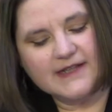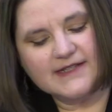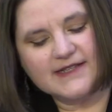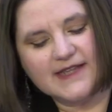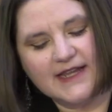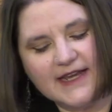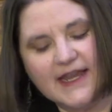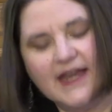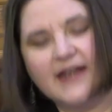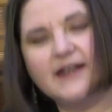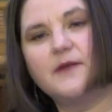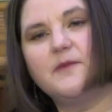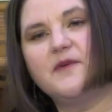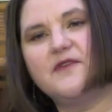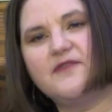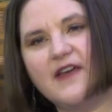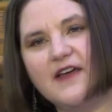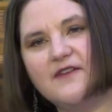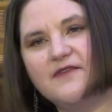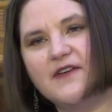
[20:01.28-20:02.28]
is the kingdom
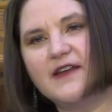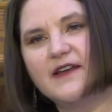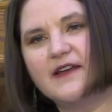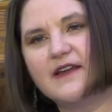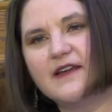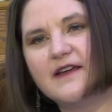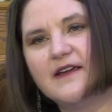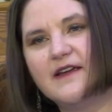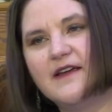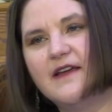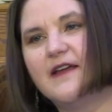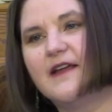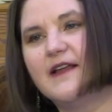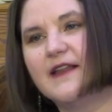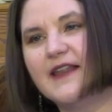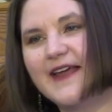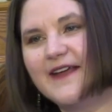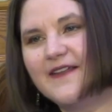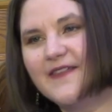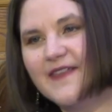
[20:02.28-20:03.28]
of heaven
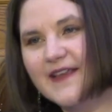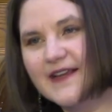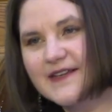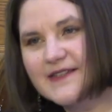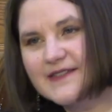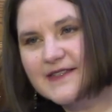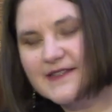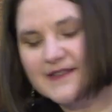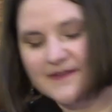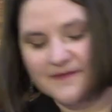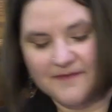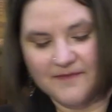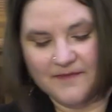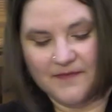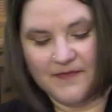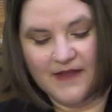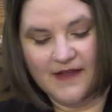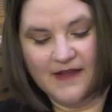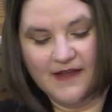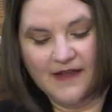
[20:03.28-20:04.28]
like this?
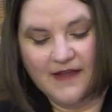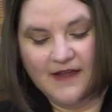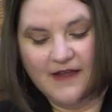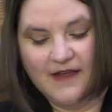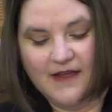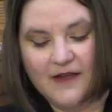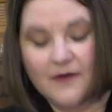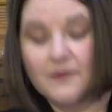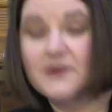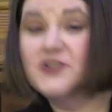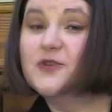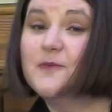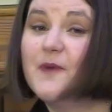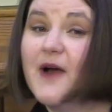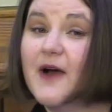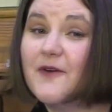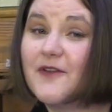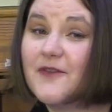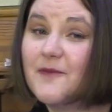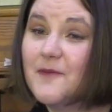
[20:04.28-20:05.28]
Would you
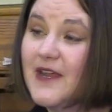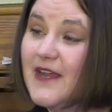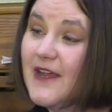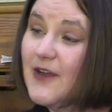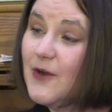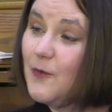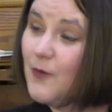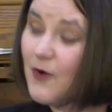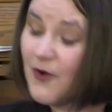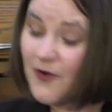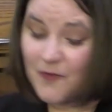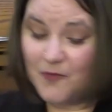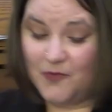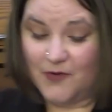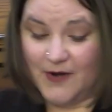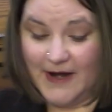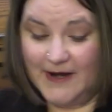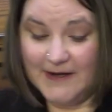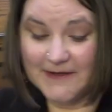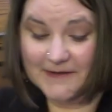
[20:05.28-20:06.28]
bow with me in a word of
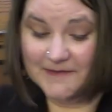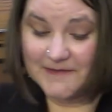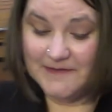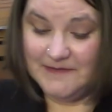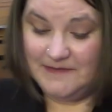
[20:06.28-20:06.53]
prayer?